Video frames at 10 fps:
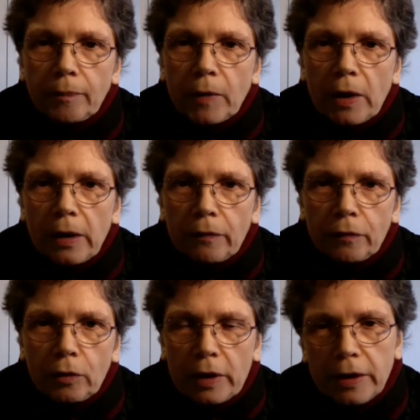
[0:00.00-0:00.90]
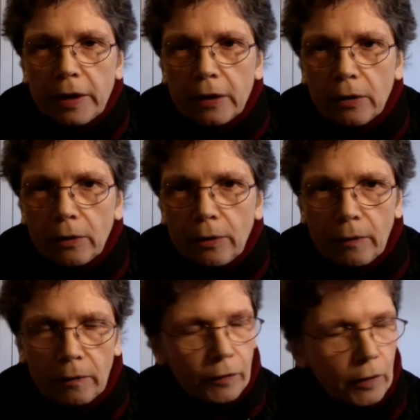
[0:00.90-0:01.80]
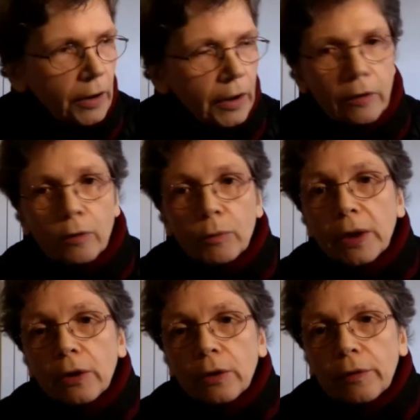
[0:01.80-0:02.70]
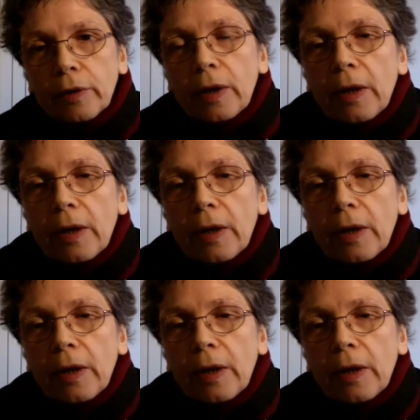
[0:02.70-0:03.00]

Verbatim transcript: like for cleaning the windows,